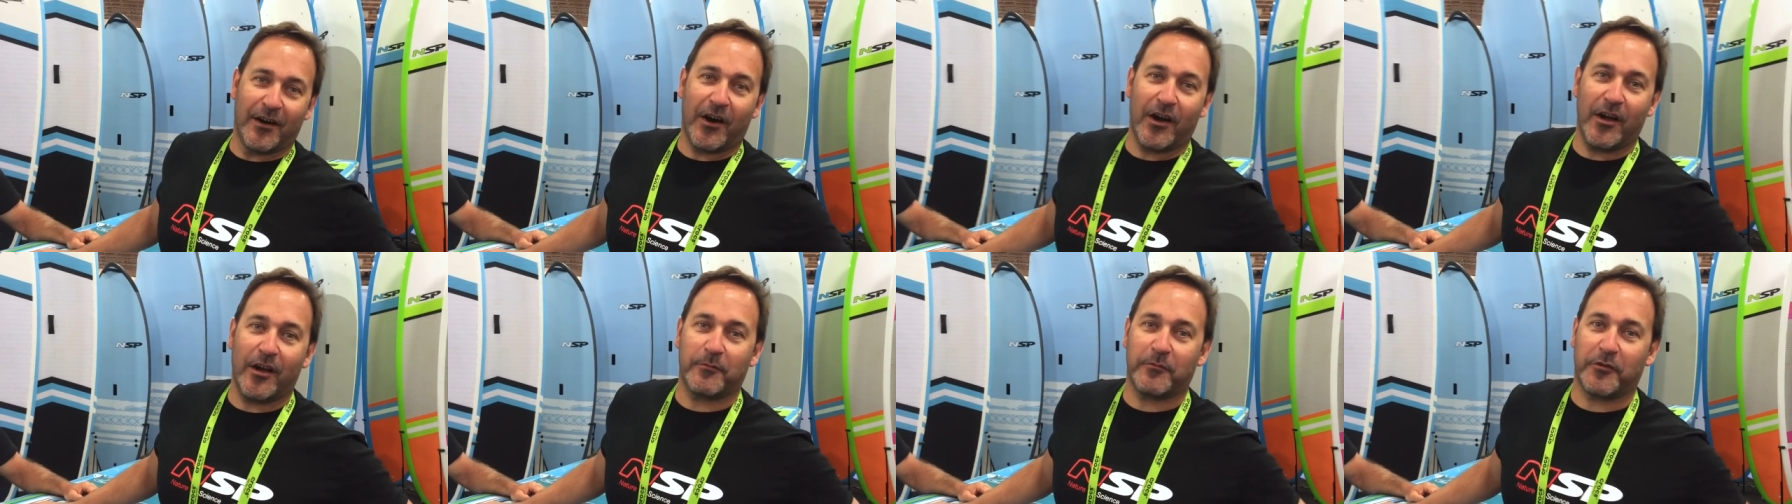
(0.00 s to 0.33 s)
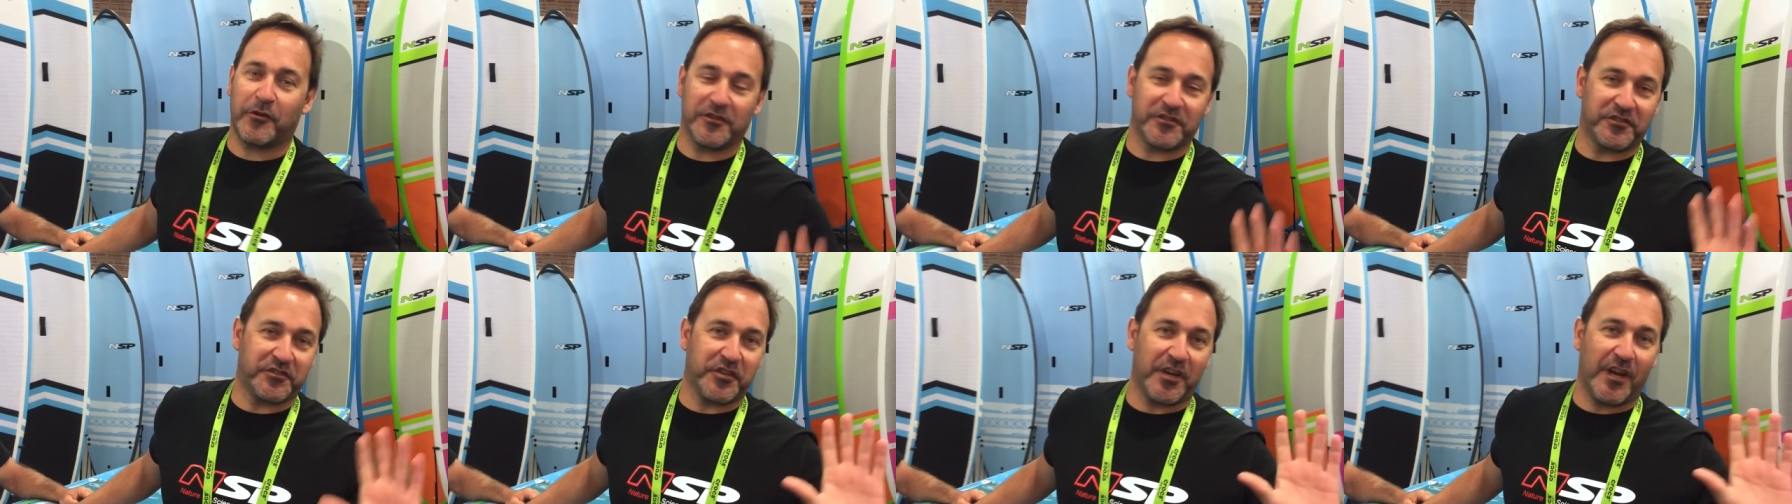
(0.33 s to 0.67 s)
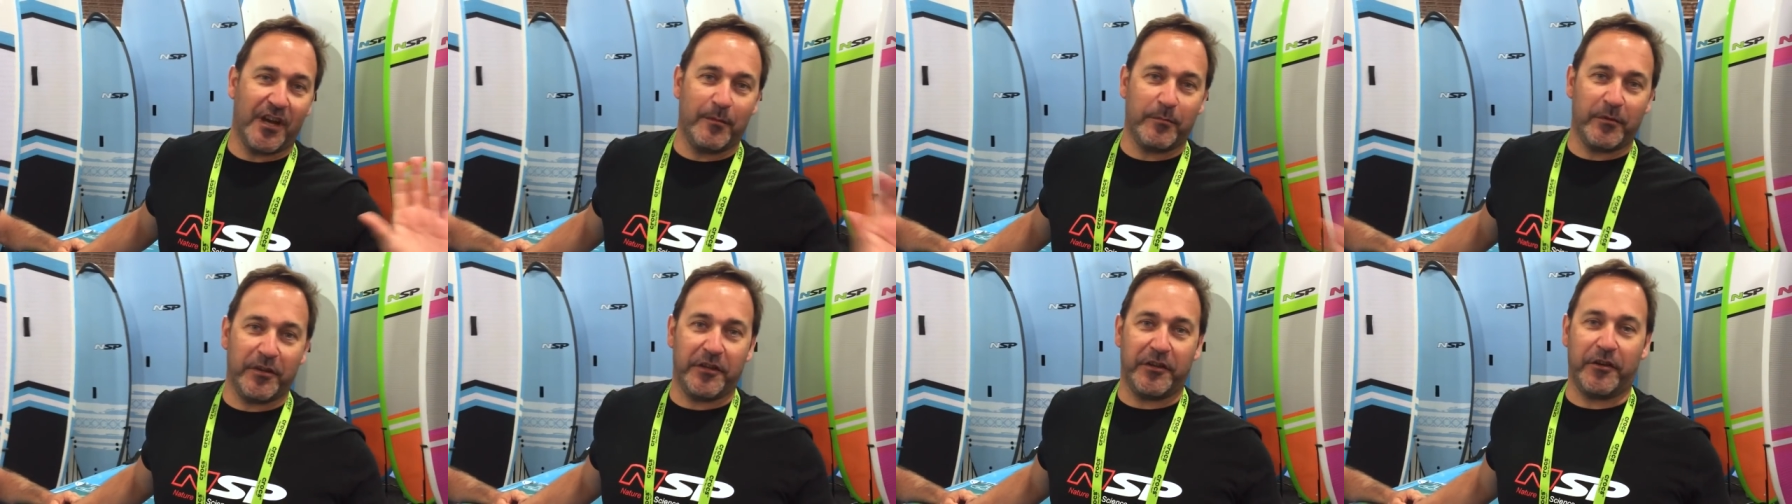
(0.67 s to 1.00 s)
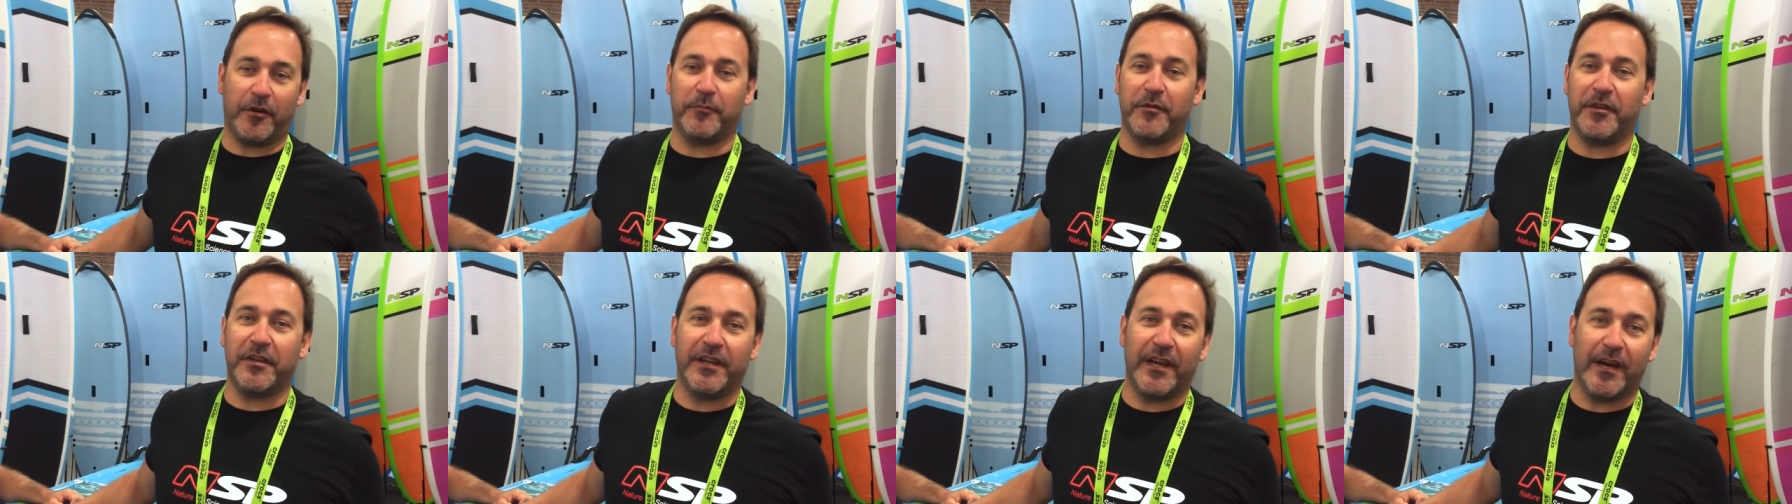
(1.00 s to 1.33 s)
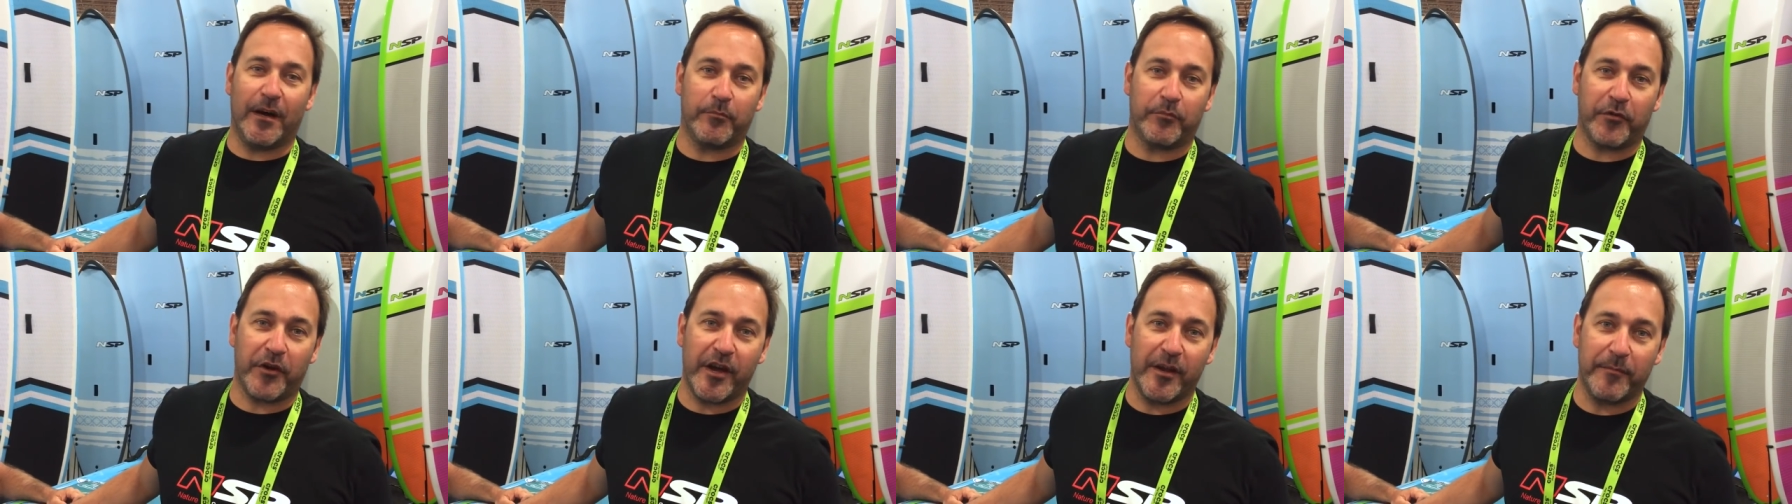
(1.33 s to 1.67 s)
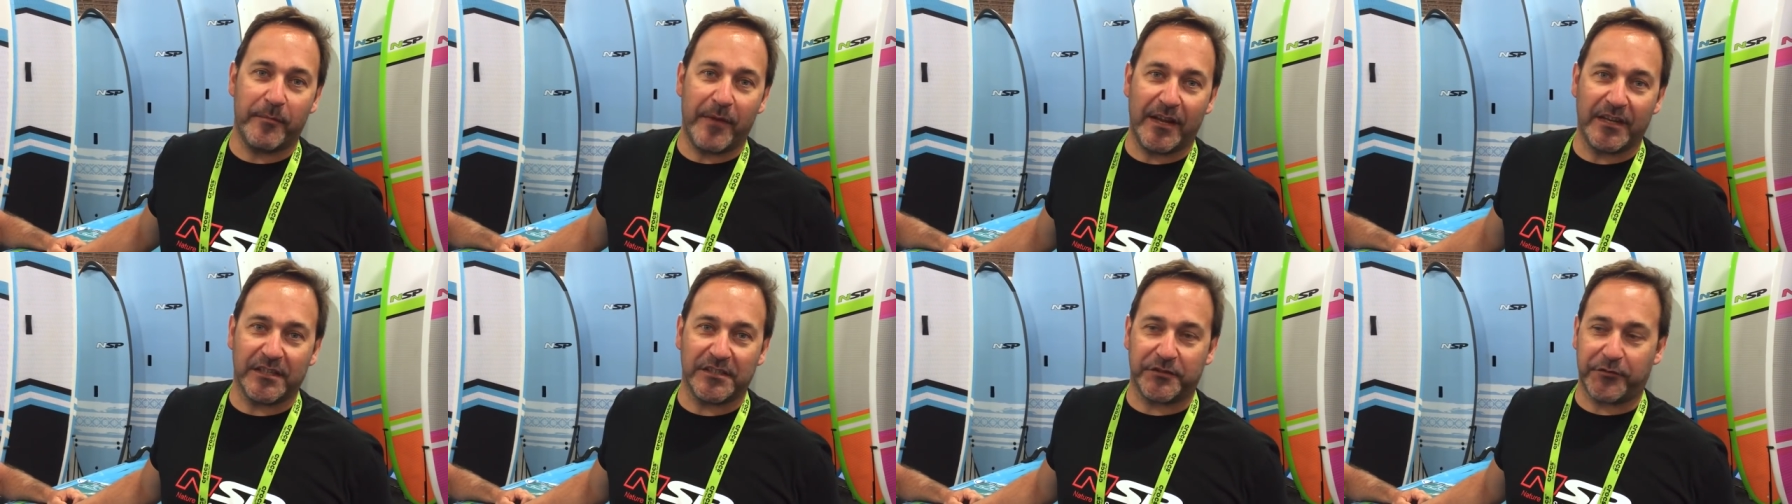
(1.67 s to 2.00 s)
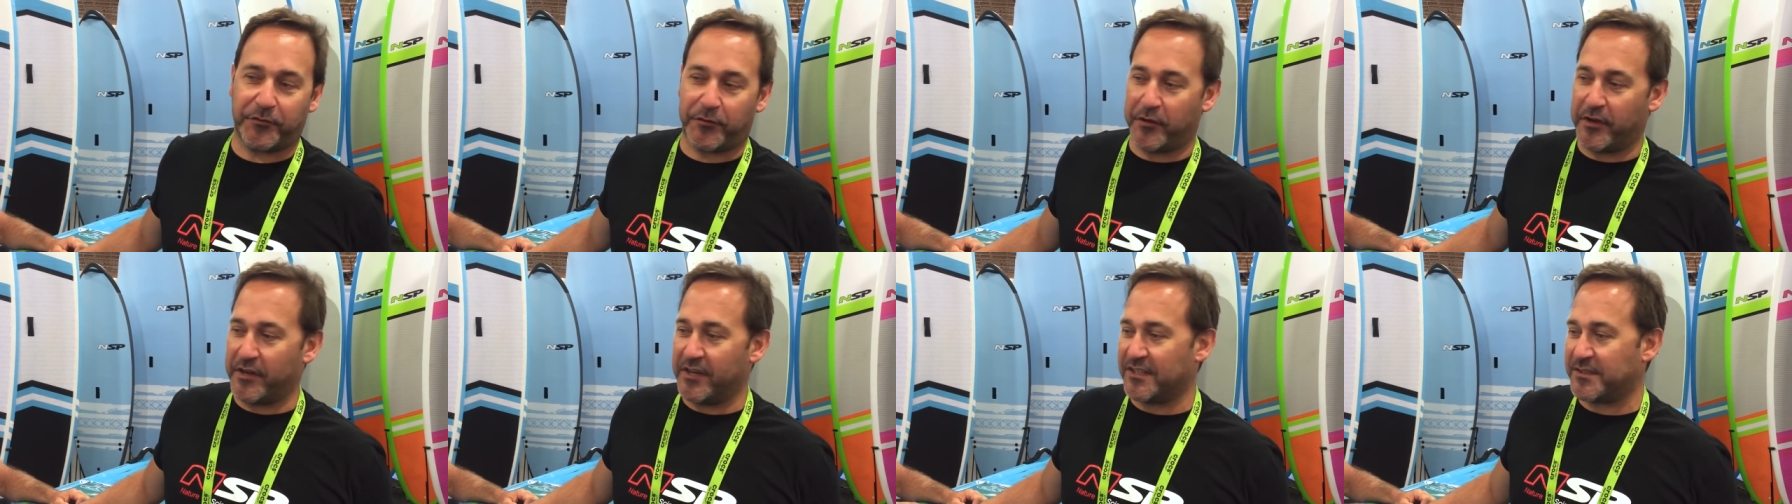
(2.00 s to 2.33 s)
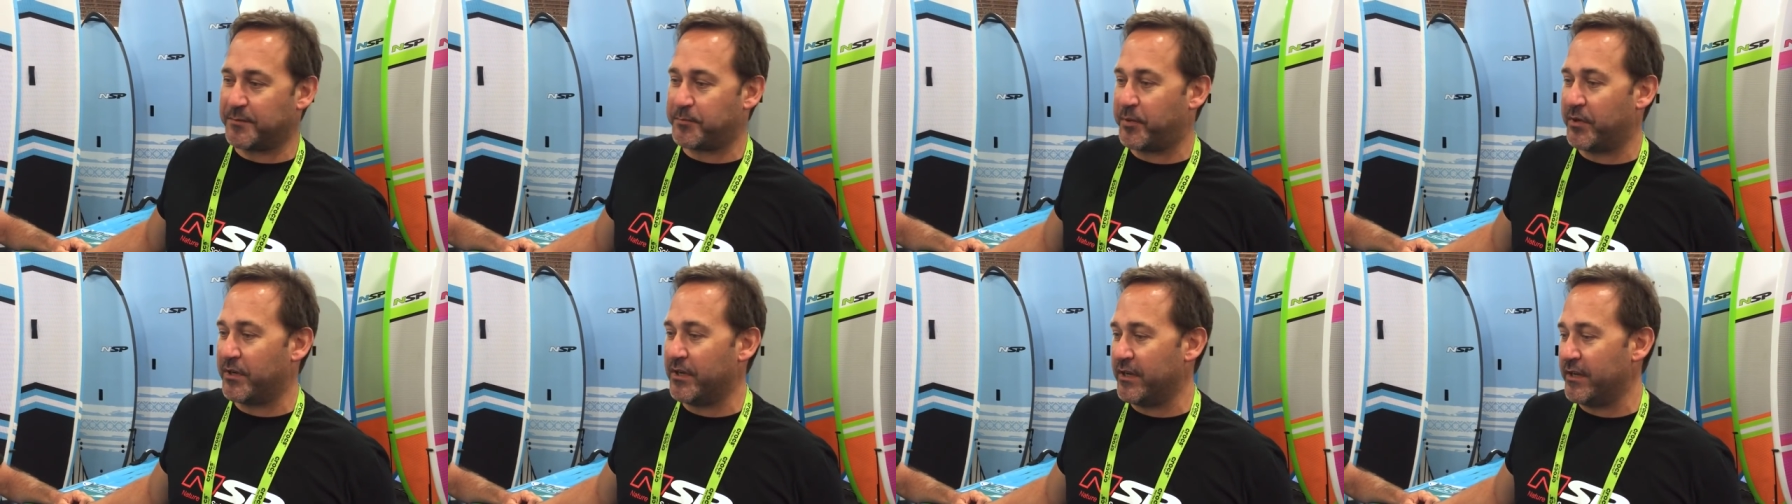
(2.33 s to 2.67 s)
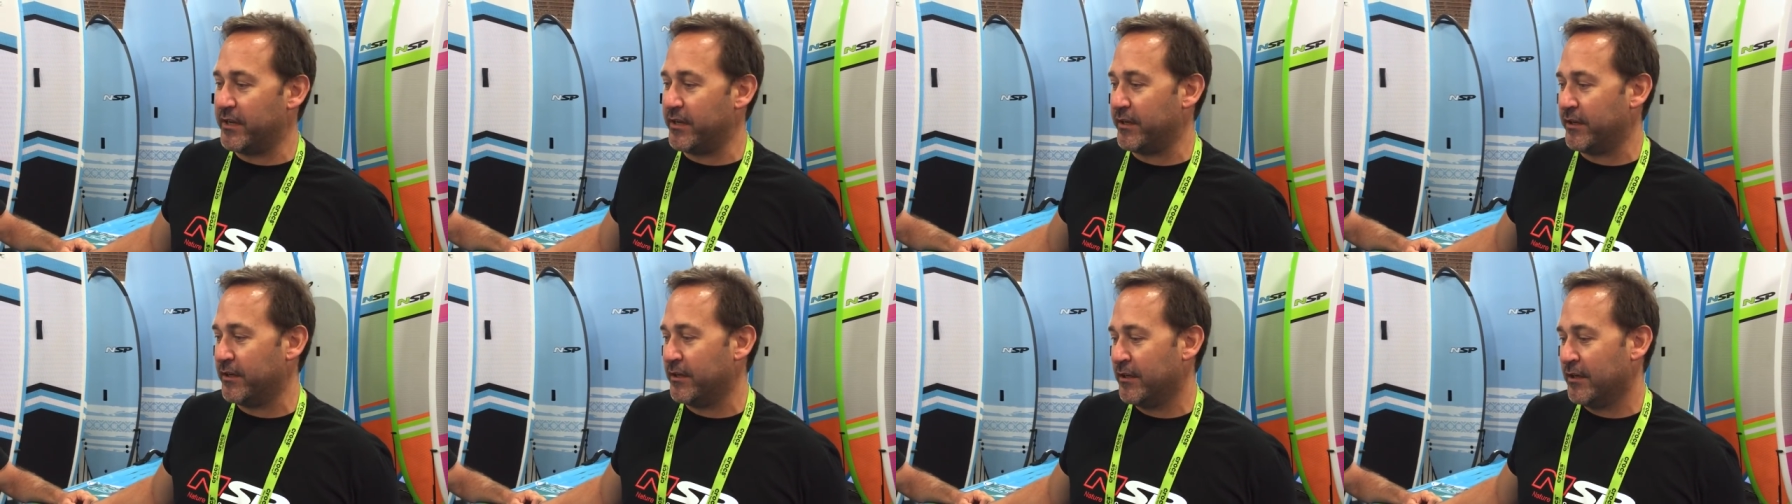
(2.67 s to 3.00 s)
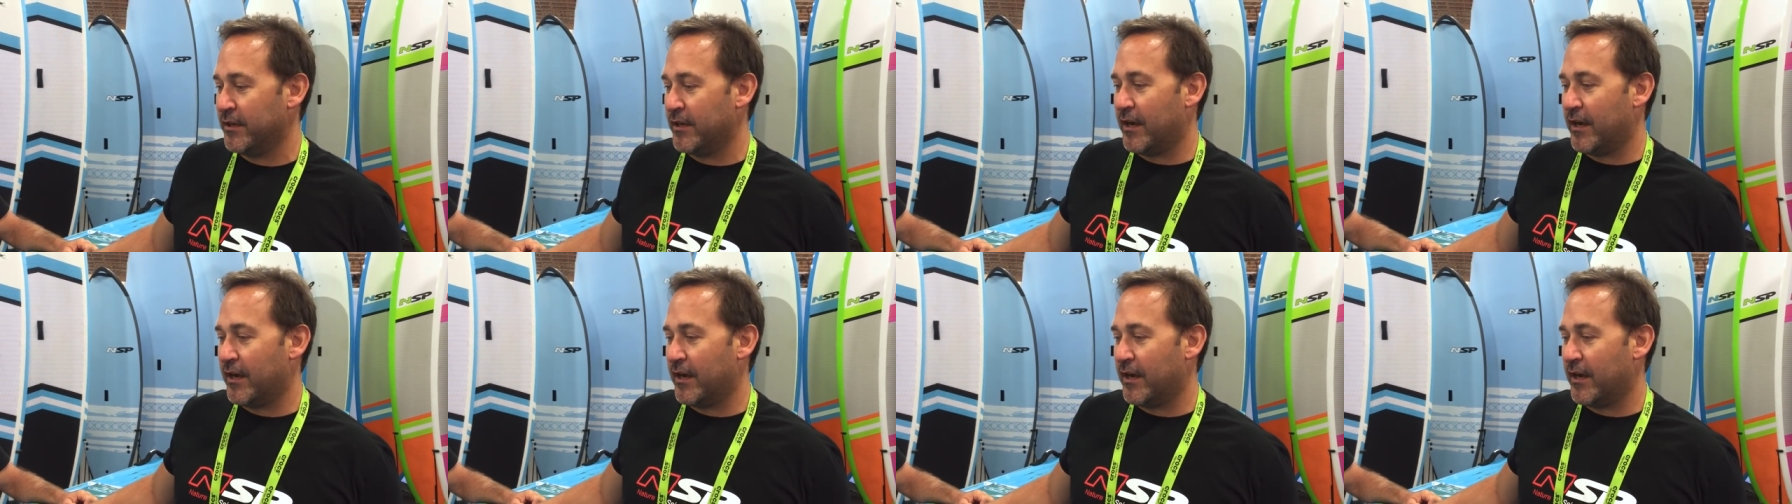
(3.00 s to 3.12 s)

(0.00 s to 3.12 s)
Hi, I'm Chris Chamberlain. I'm the uh, brand manager for NSP.